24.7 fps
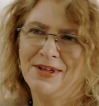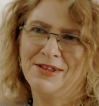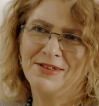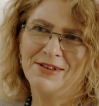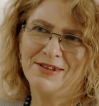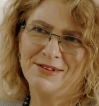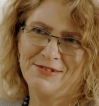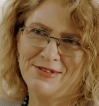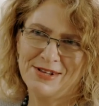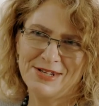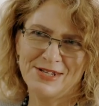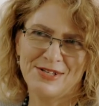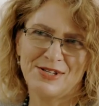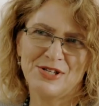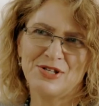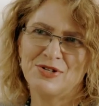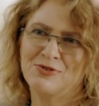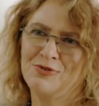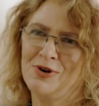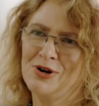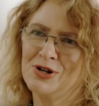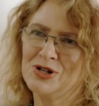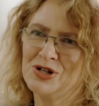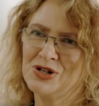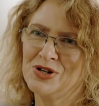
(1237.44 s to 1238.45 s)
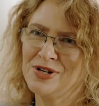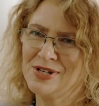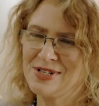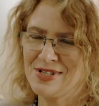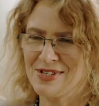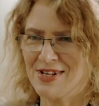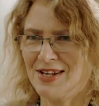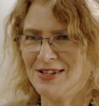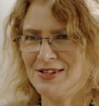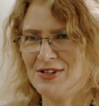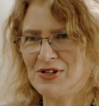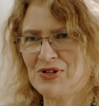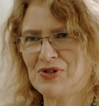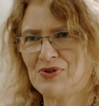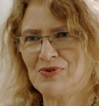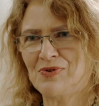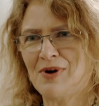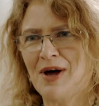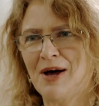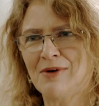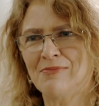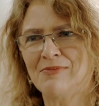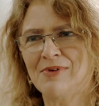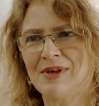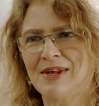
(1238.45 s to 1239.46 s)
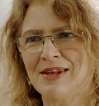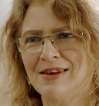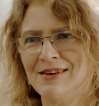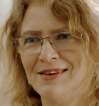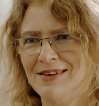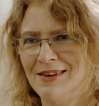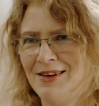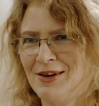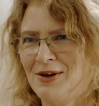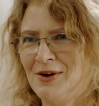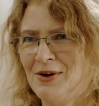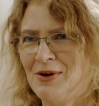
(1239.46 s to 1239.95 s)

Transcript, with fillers: and this destruction is then described in